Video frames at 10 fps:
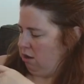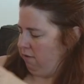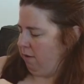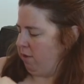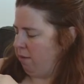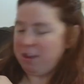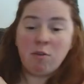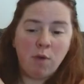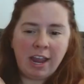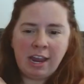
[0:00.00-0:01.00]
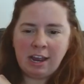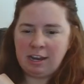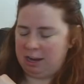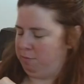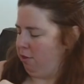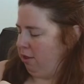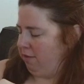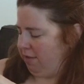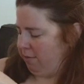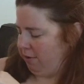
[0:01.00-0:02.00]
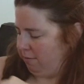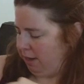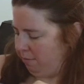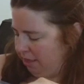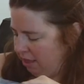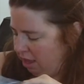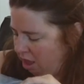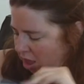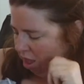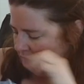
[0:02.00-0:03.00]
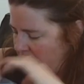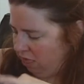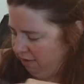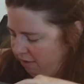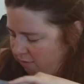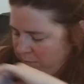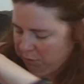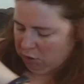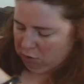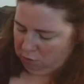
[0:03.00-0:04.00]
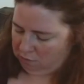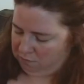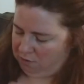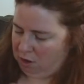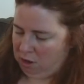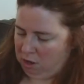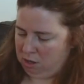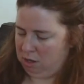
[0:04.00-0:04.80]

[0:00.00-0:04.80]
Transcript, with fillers: Sometimes I wait and like pull out the fiber in a minute. This is beautiful.